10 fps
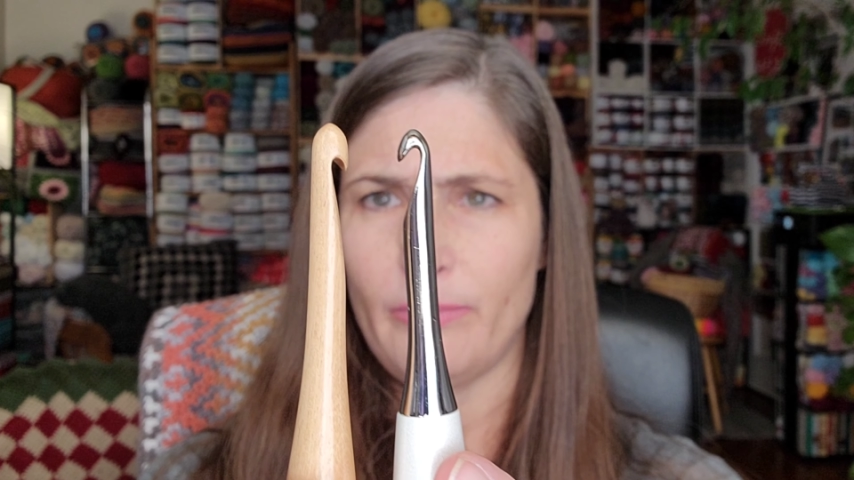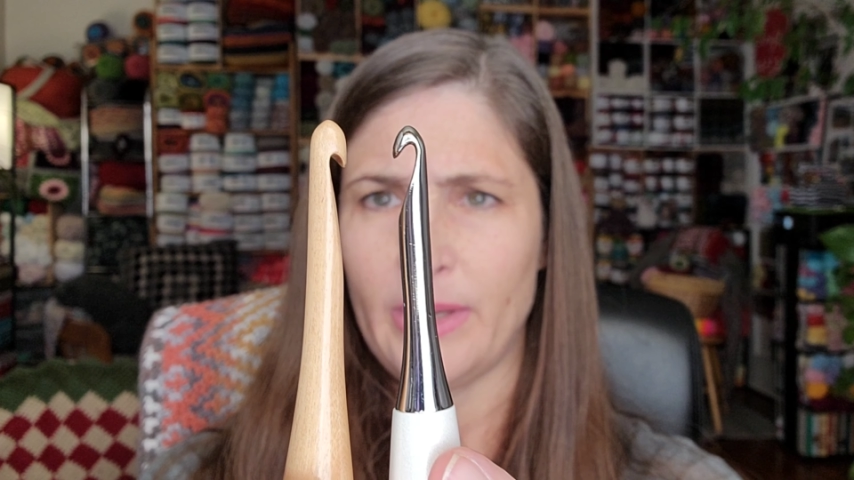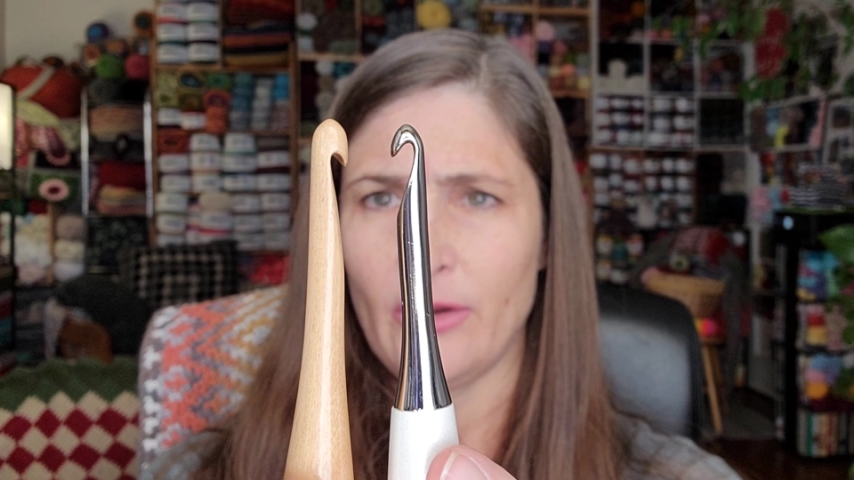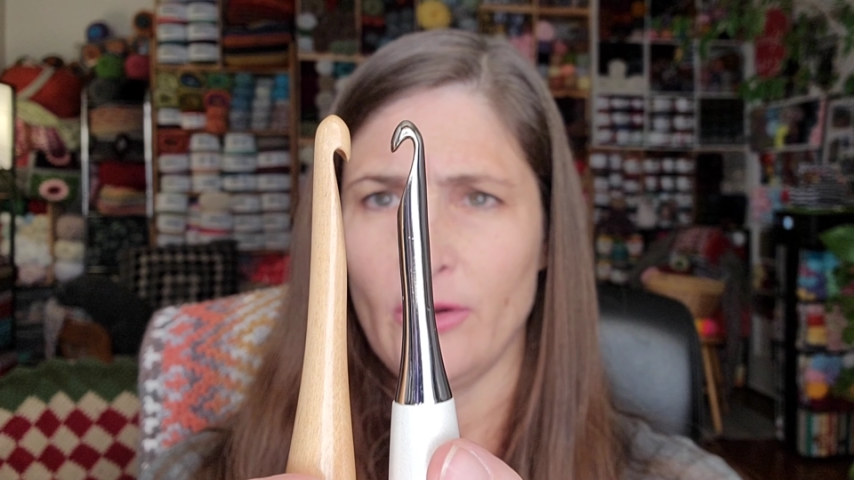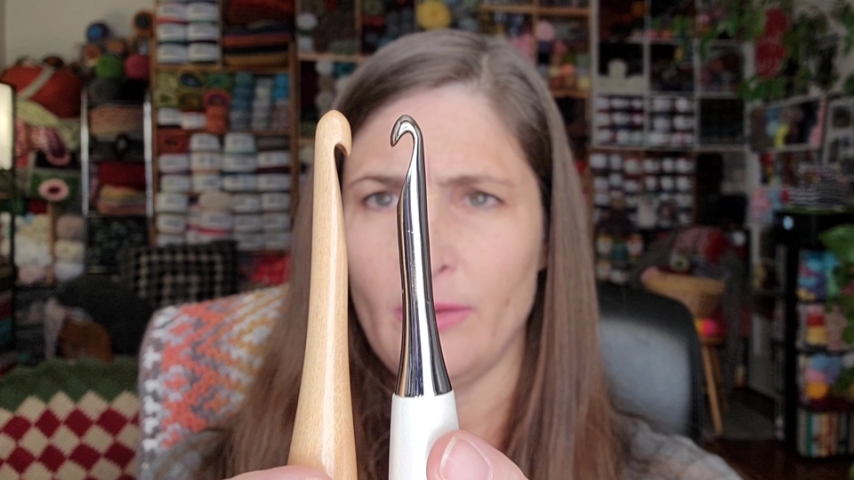
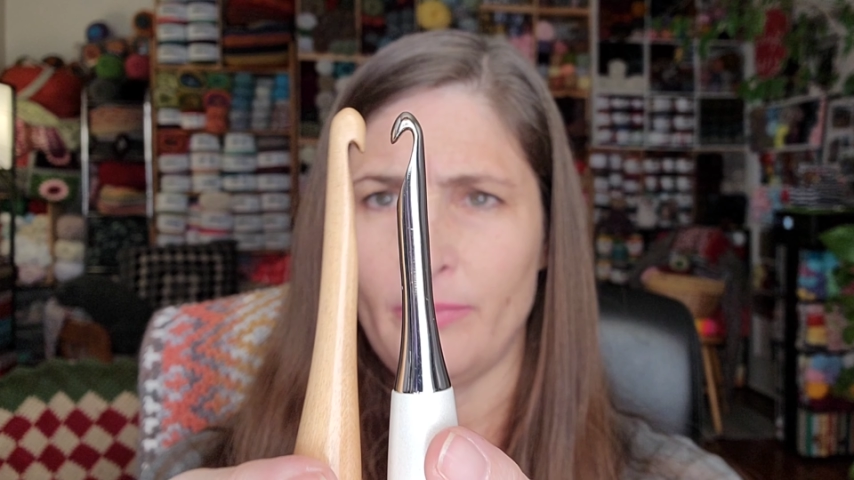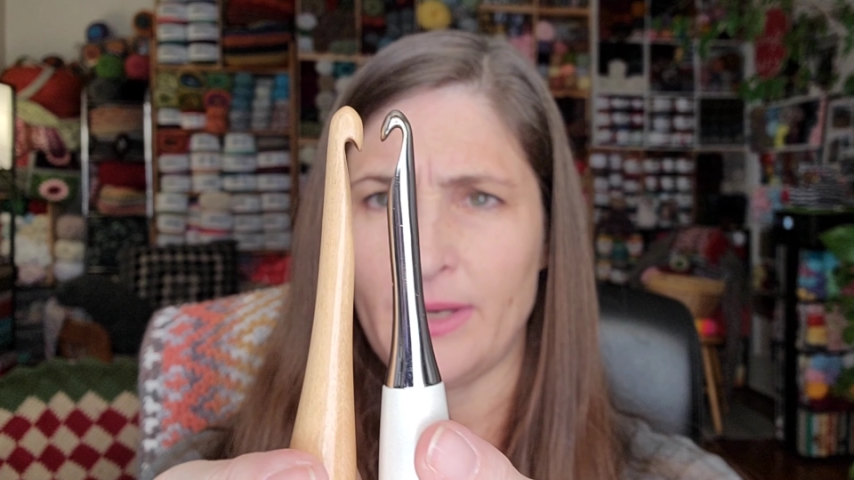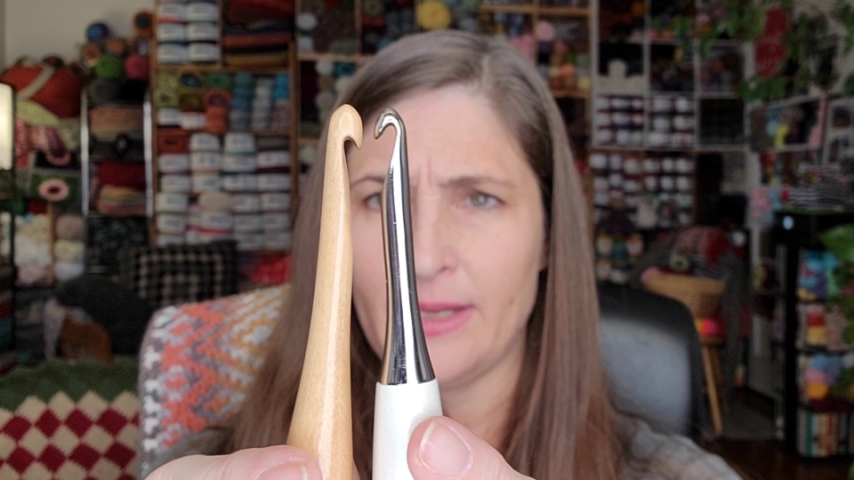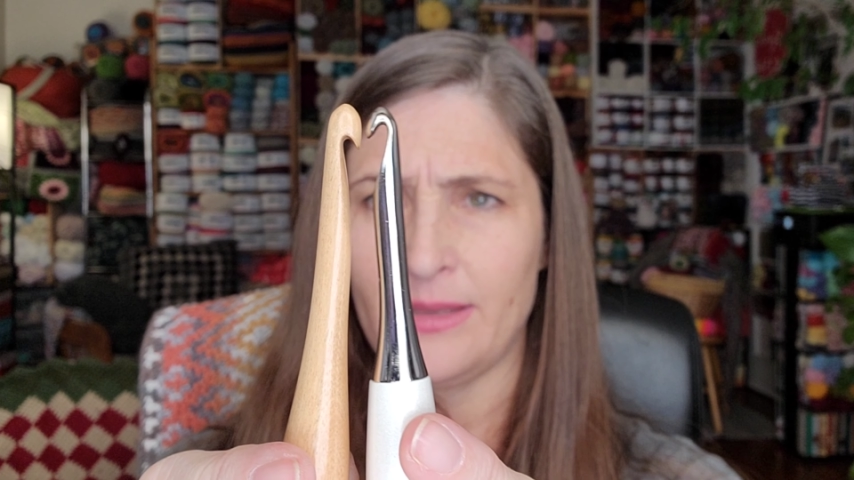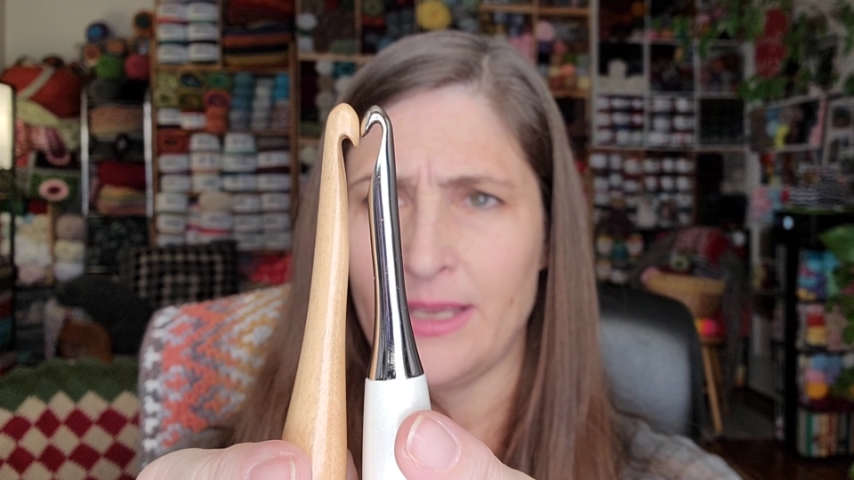bigger, but
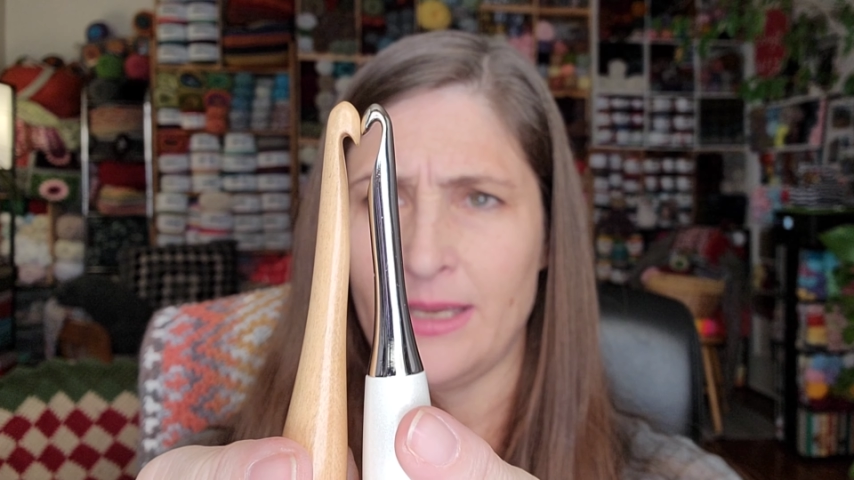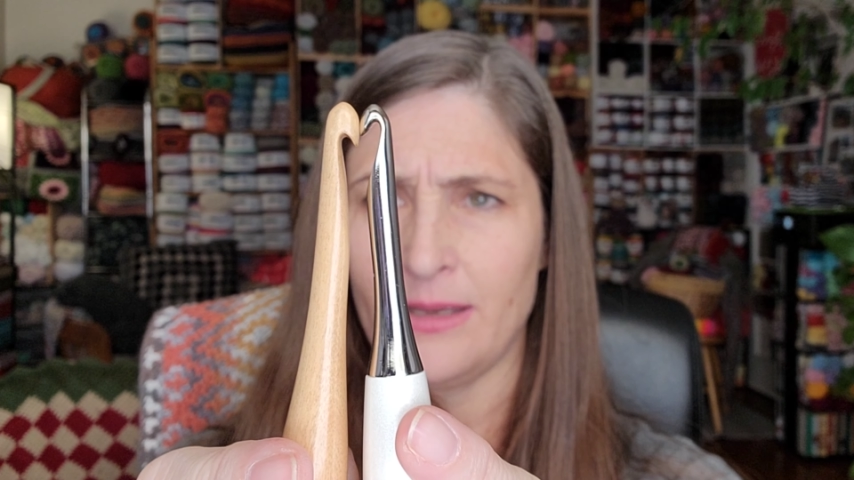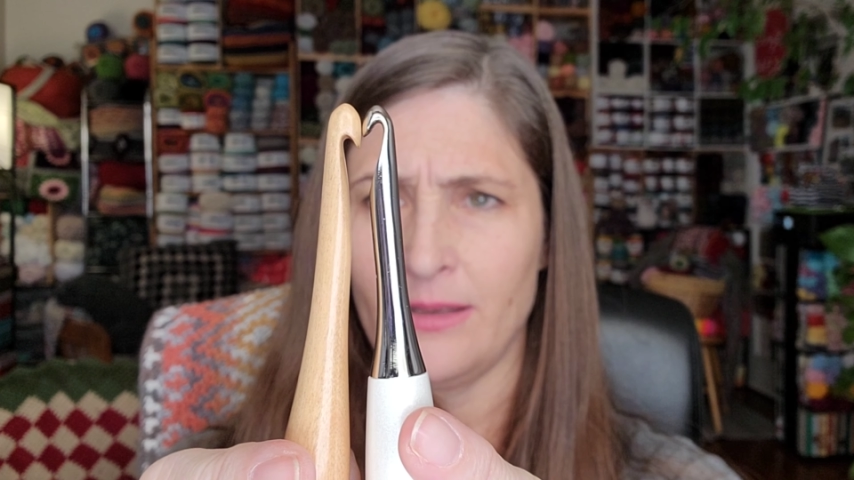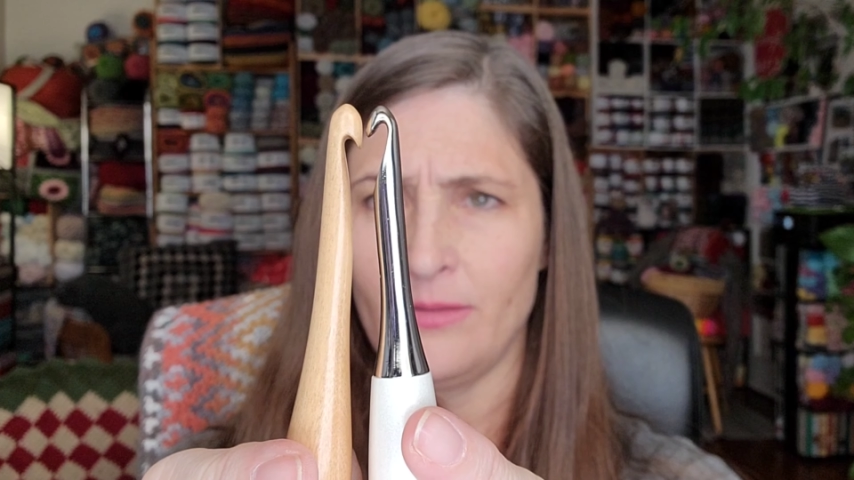I think,